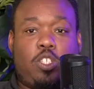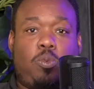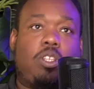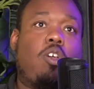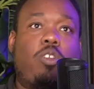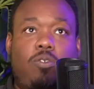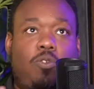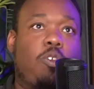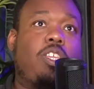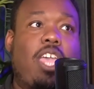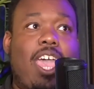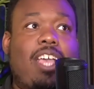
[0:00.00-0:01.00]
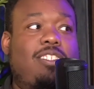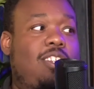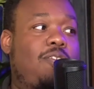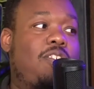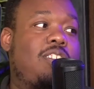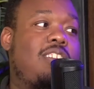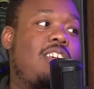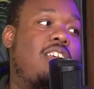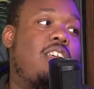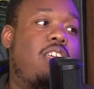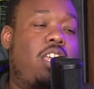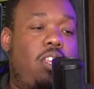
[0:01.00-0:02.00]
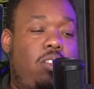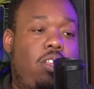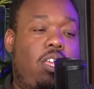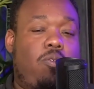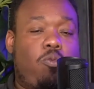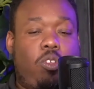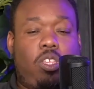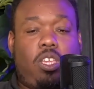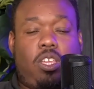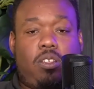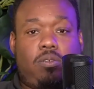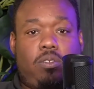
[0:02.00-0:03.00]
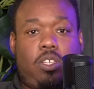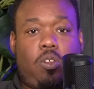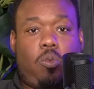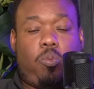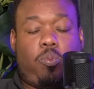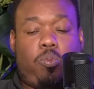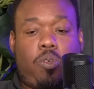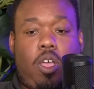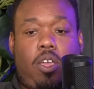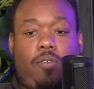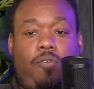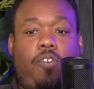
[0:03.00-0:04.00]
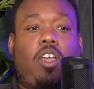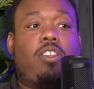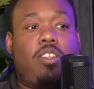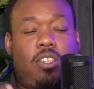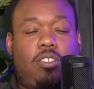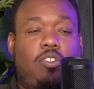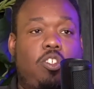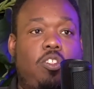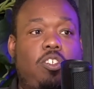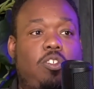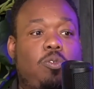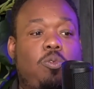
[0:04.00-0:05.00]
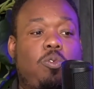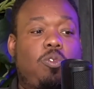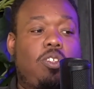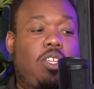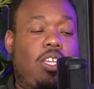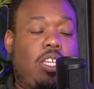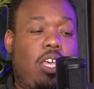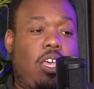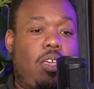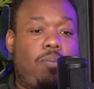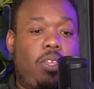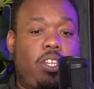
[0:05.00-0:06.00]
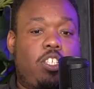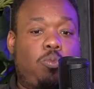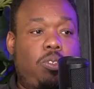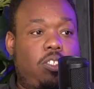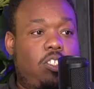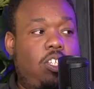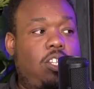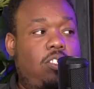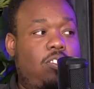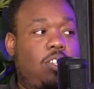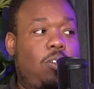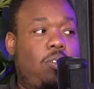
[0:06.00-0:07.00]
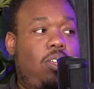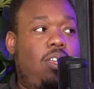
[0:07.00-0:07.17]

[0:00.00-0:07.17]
But no, he was really active and really, brought fun to the school in his position. And so,